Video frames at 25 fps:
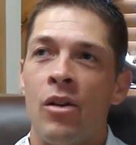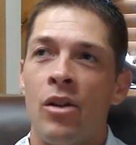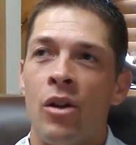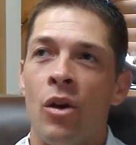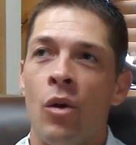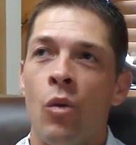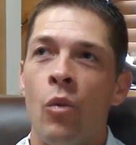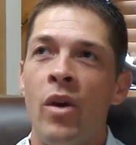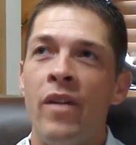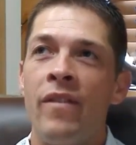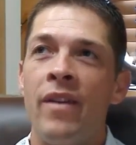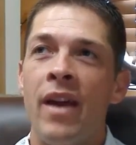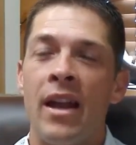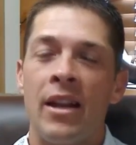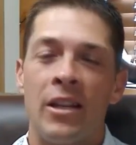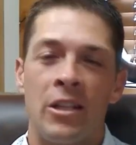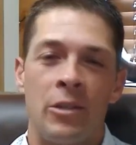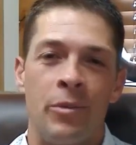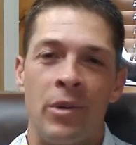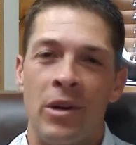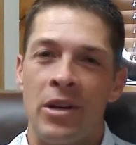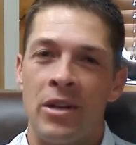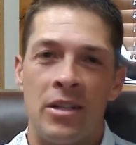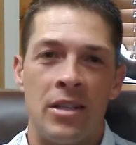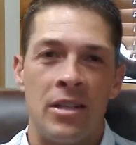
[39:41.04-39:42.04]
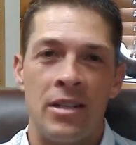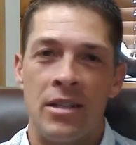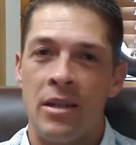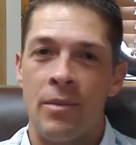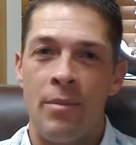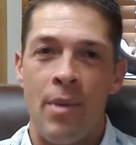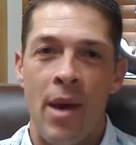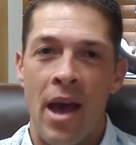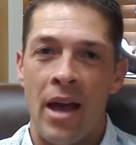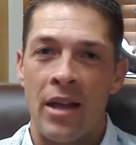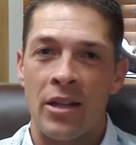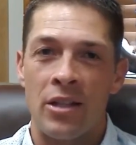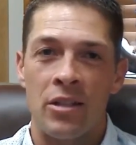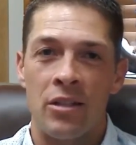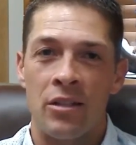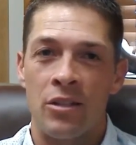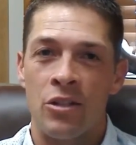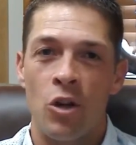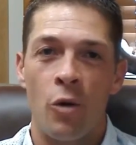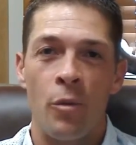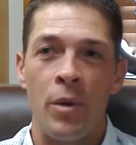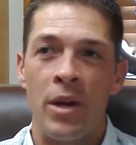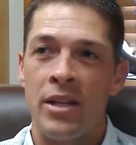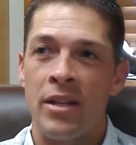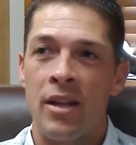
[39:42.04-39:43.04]
we've had experiences in the past
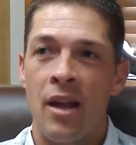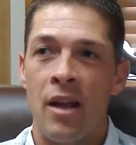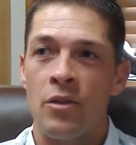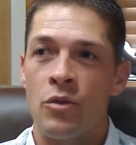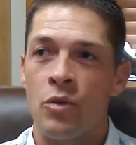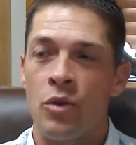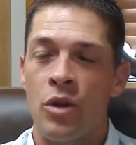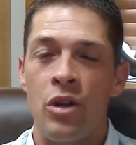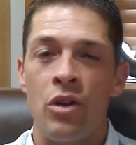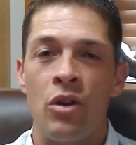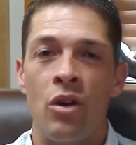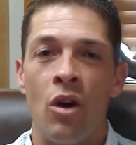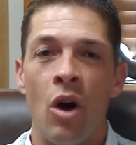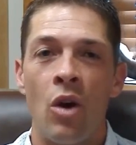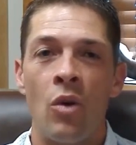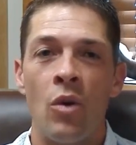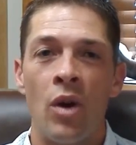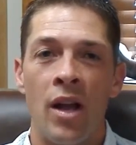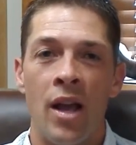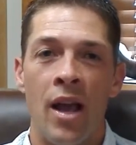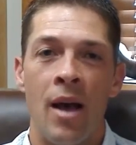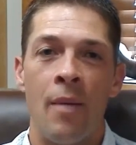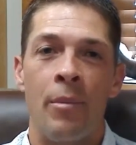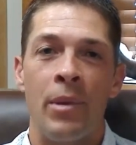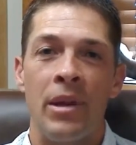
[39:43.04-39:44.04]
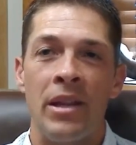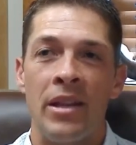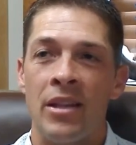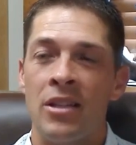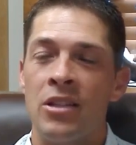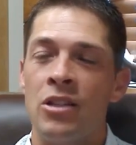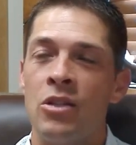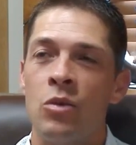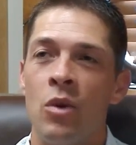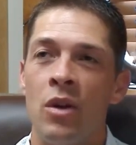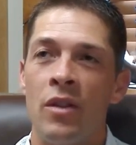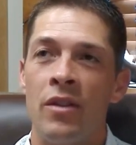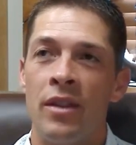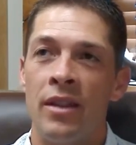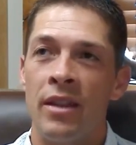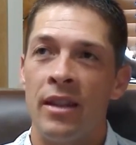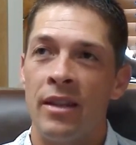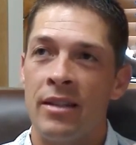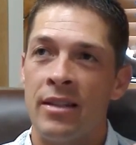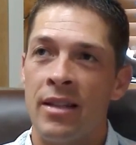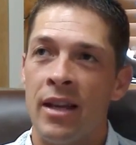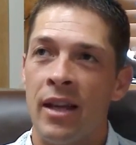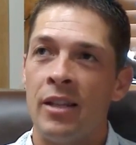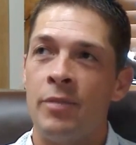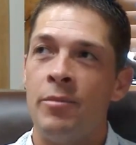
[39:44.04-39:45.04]
so many times where you go to a company. This is one thing
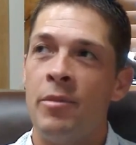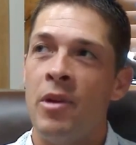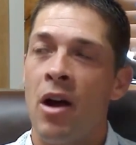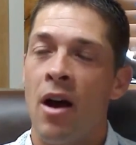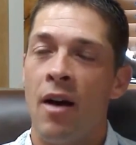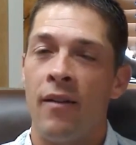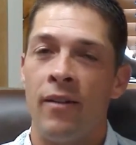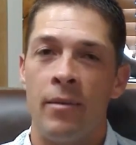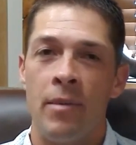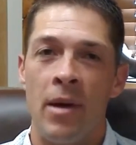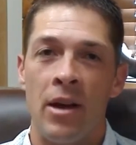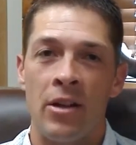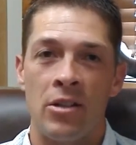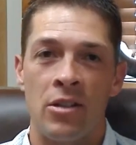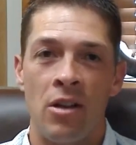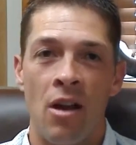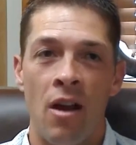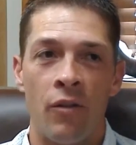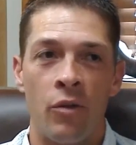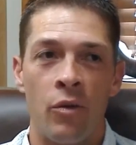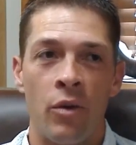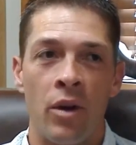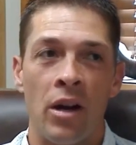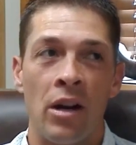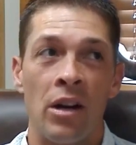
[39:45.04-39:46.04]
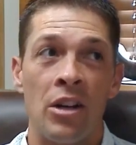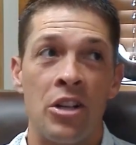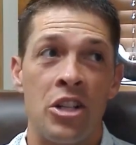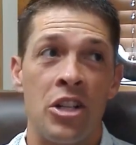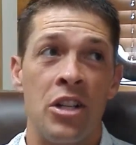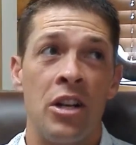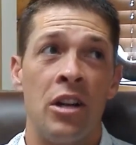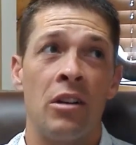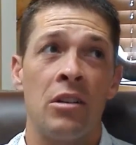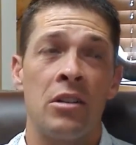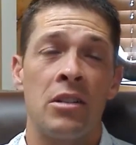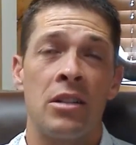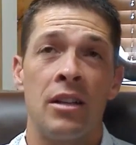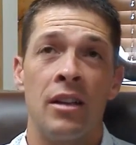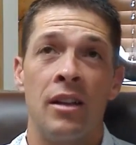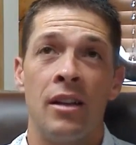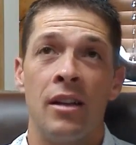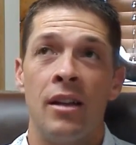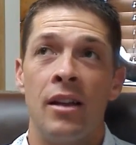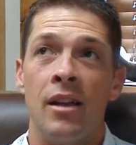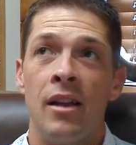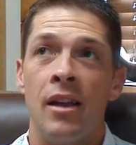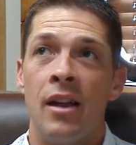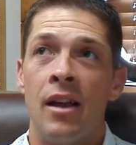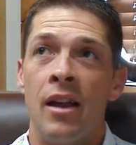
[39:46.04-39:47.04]
that ticks me off about software engineers.
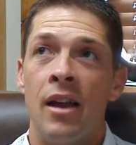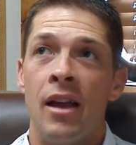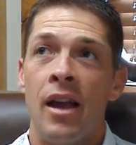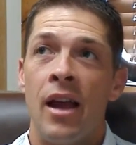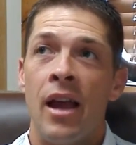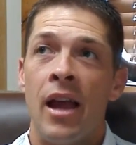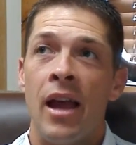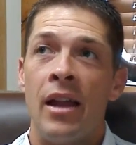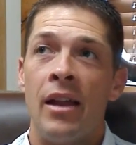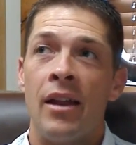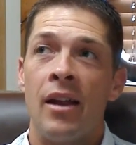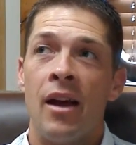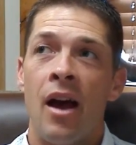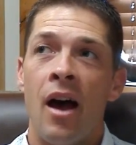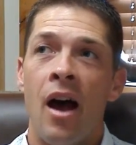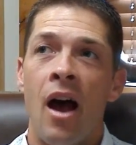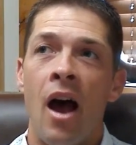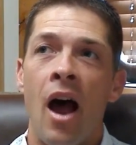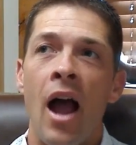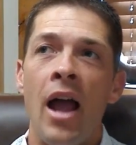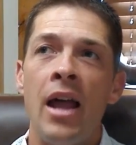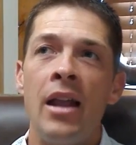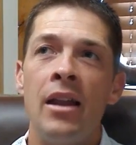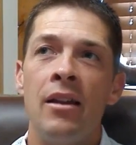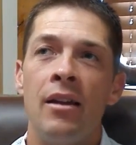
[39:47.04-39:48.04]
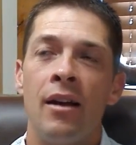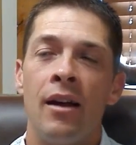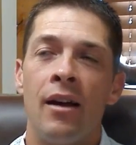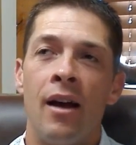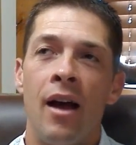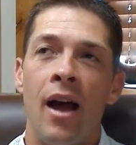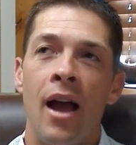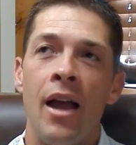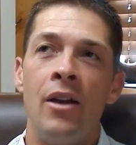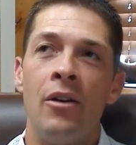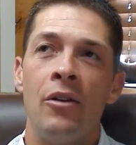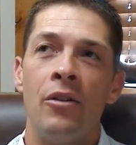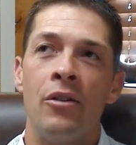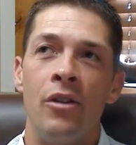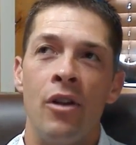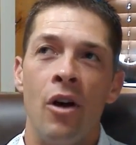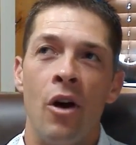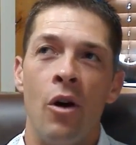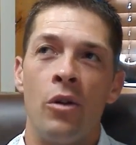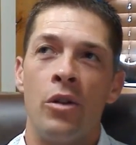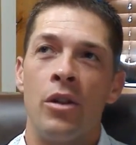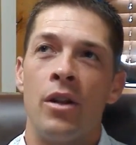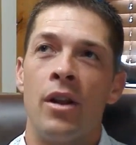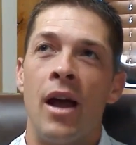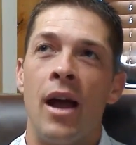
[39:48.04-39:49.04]
And I don't
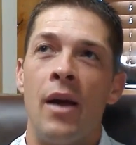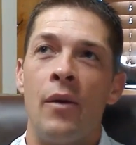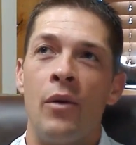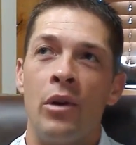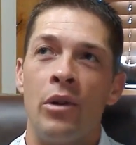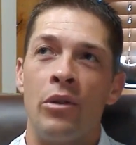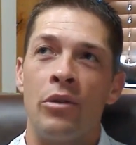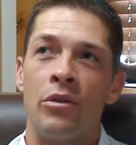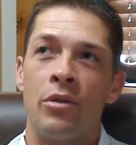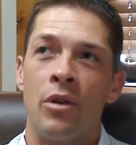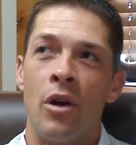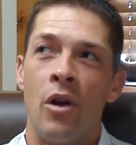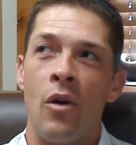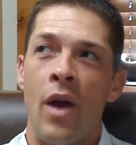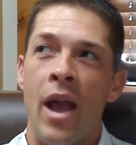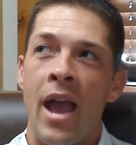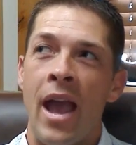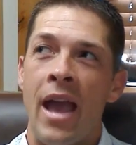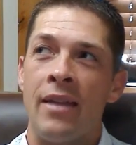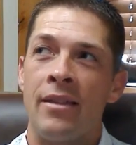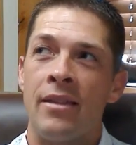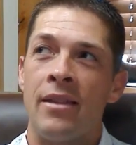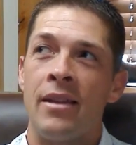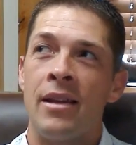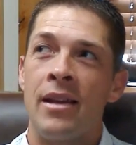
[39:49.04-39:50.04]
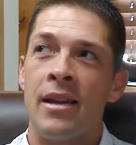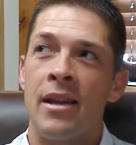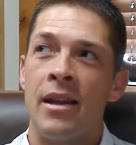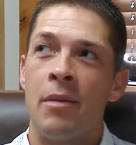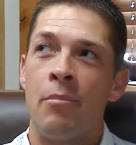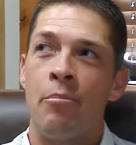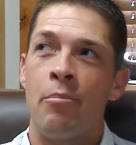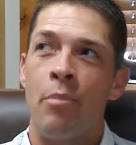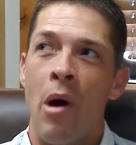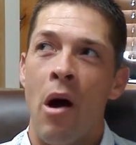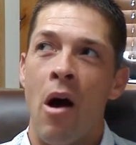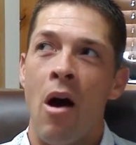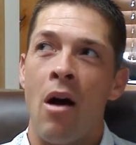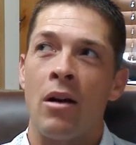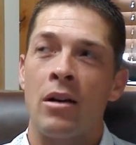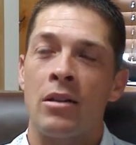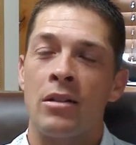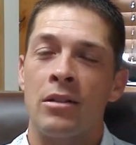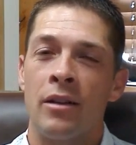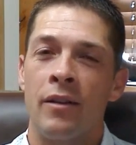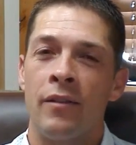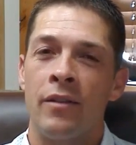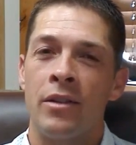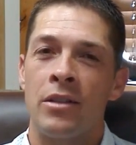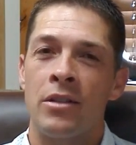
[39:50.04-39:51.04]
know that I would throw Anthony in a
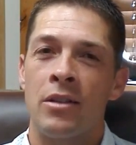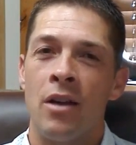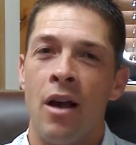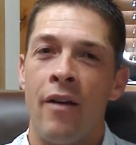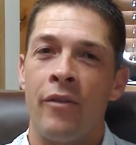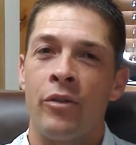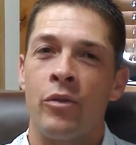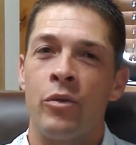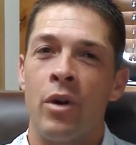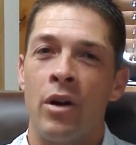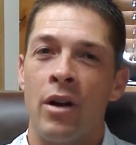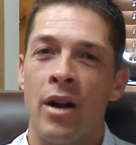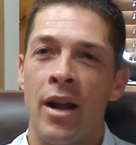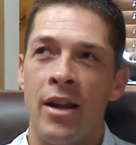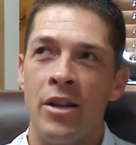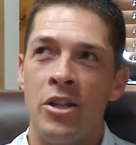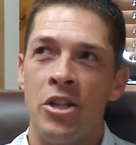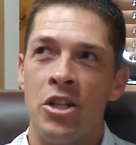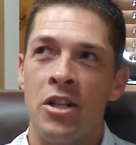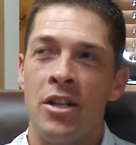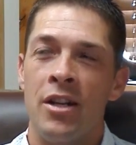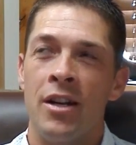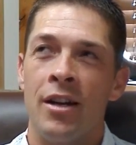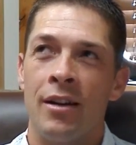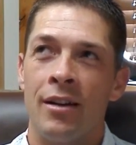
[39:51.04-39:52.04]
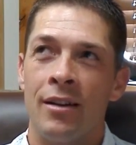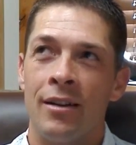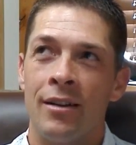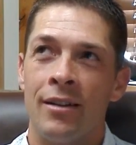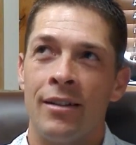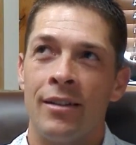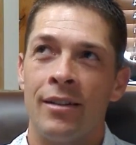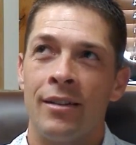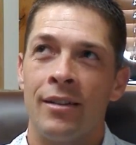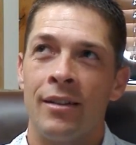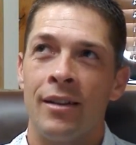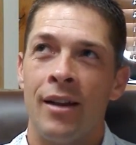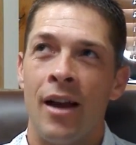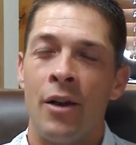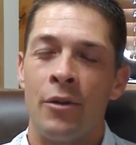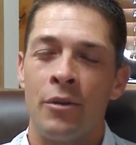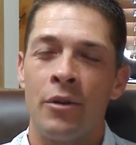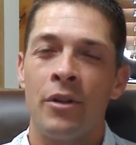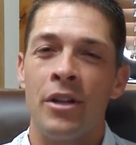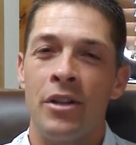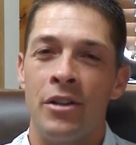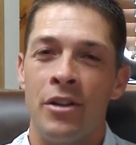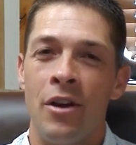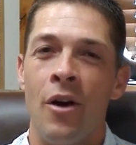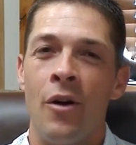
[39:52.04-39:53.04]
box of a software engineer. I
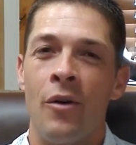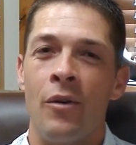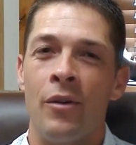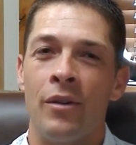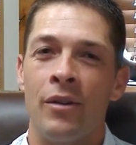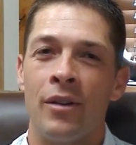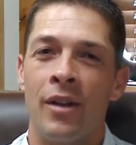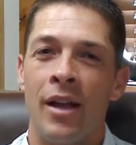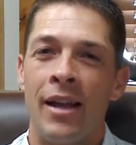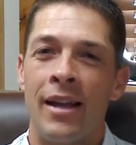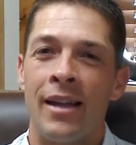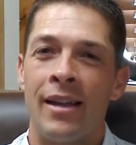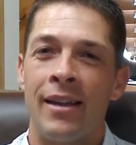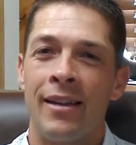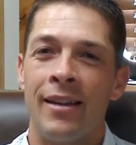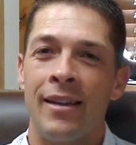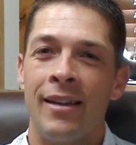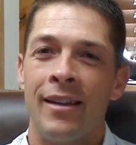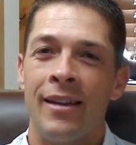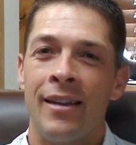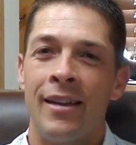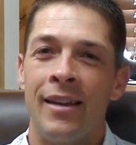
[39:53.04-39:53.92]
really don't. Like,